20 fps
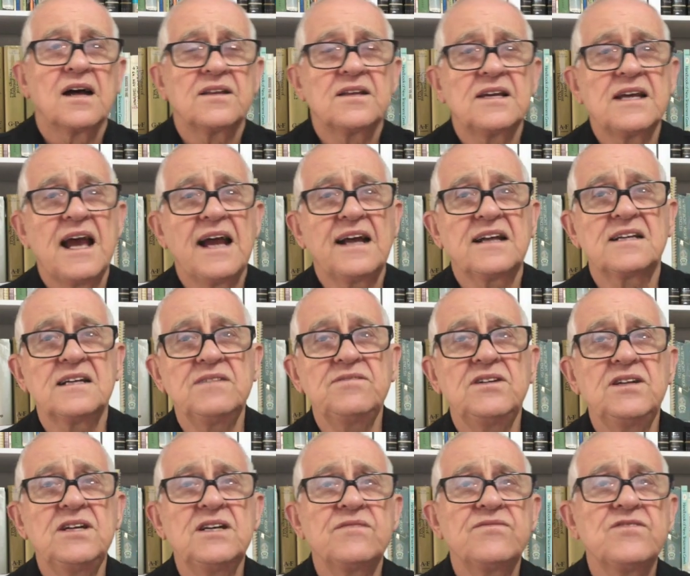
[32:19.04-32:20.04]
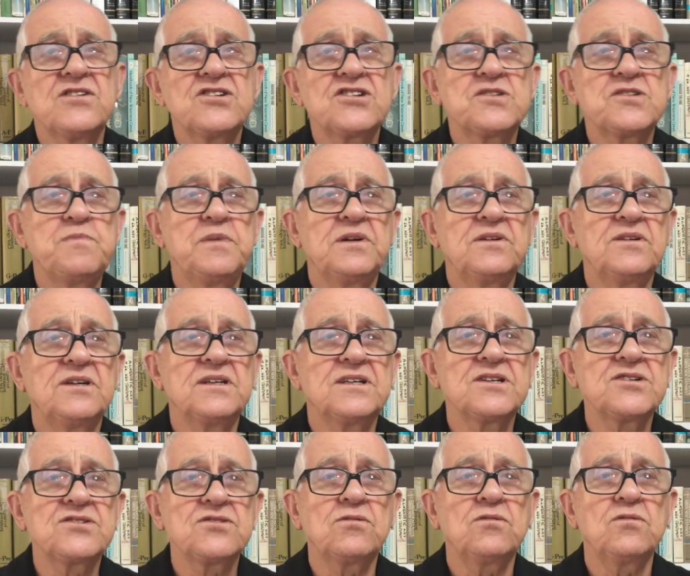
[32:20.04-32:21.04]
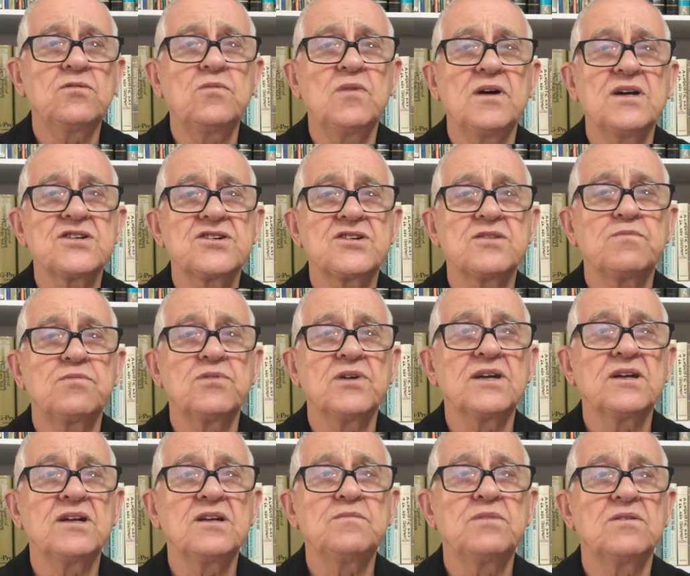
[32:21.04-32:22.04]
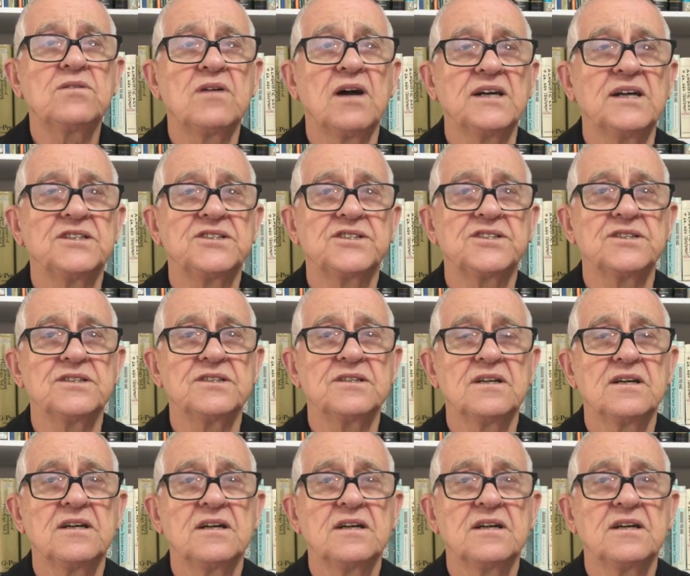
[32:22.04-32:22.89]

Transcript: the activity of the Spirit is always to bring liberation,